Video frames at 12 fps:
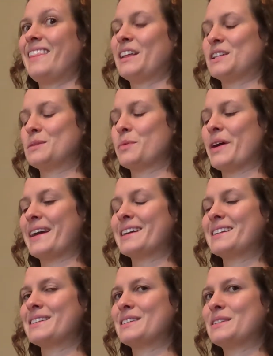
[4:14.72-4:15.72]
Let's
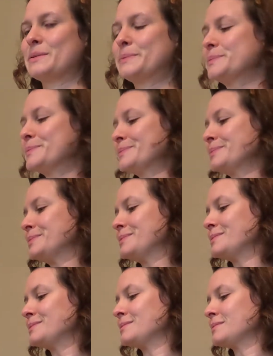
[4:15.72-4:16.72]
practice.
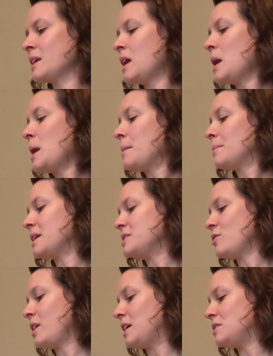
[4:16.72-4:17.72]

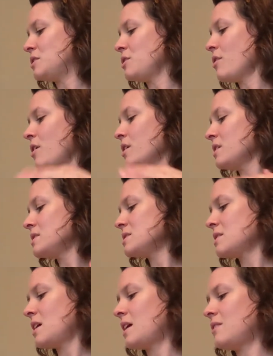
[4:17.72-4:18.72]
Place your hand on your
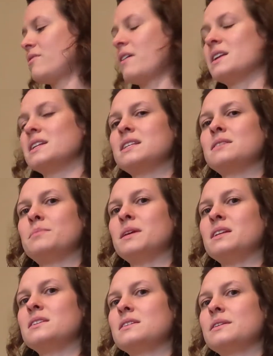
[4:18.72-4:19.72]
heart and find its
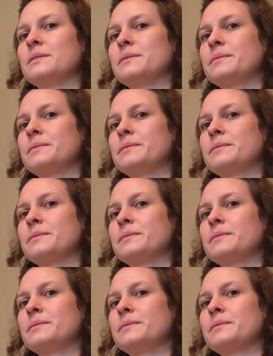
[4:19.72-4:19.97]
beat.